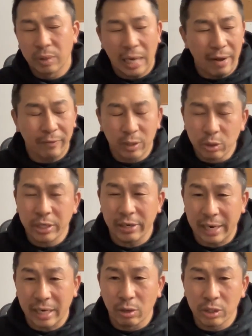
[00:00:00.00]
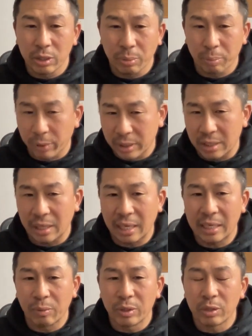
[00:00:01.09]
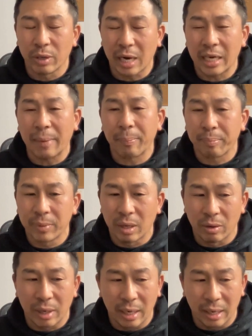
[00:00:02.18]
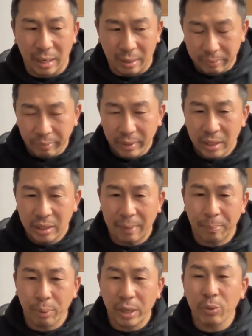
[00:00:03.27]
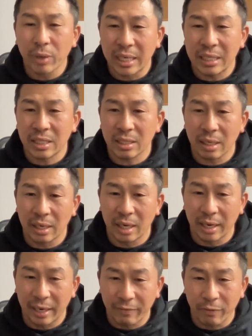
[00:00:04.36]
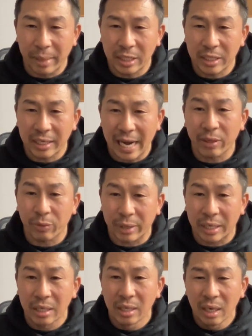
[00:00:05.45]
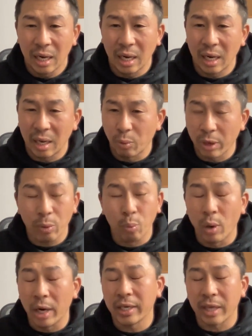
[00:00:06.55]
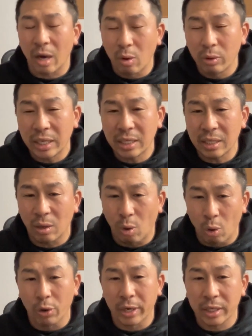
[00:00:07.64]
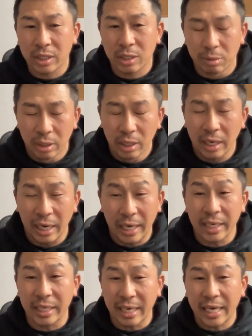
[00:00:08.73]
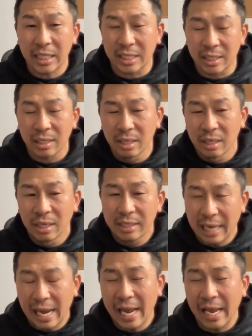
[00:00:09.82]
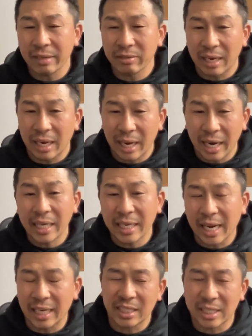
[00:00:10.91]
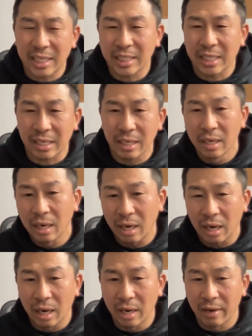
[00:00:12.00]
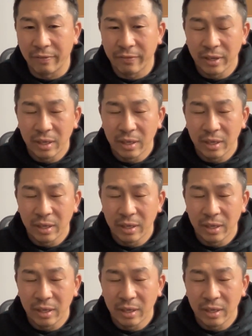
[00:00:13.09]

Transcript: have newsletter that goes into prison, and then we do a lot of that that pre-release information gathering. We're one of the only orgs in the nation that has any kind of statistic of